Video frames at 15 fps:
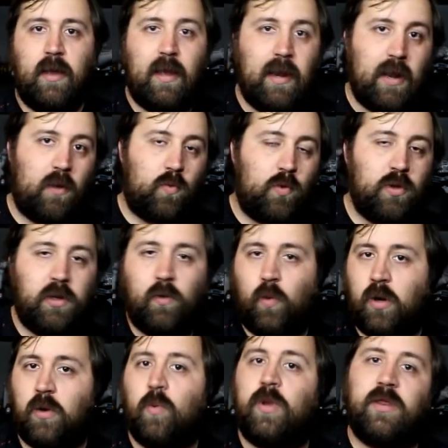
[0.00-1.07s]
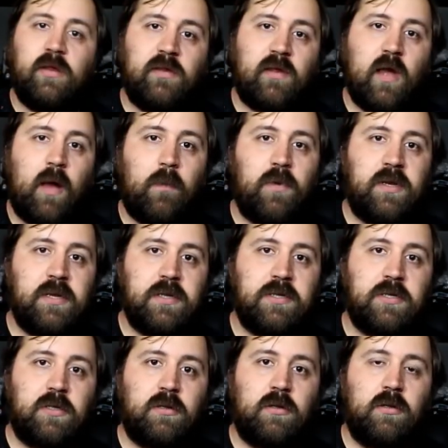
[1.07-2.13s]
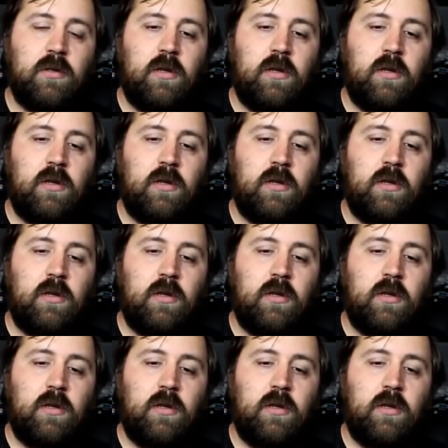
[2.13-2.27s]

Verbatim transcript: and I really want to win this competition.